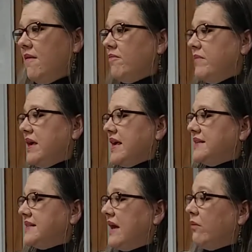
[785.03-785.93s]

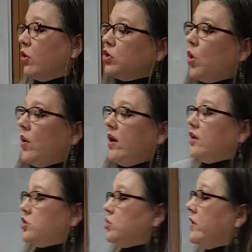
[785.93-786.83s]
Because they were
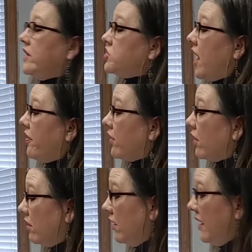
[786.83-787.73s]
loyal to each other.
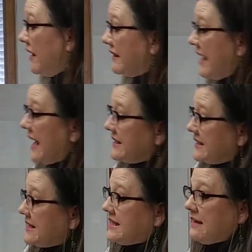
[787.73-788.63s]
That's
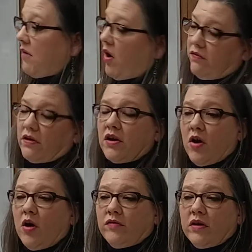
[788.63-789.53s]
a theme over and
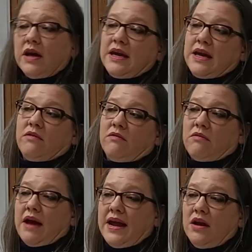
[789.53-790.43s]
over again,
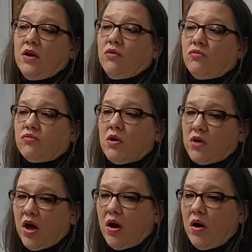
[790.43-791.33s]
right?
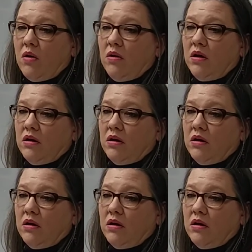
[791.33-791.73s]
Rocco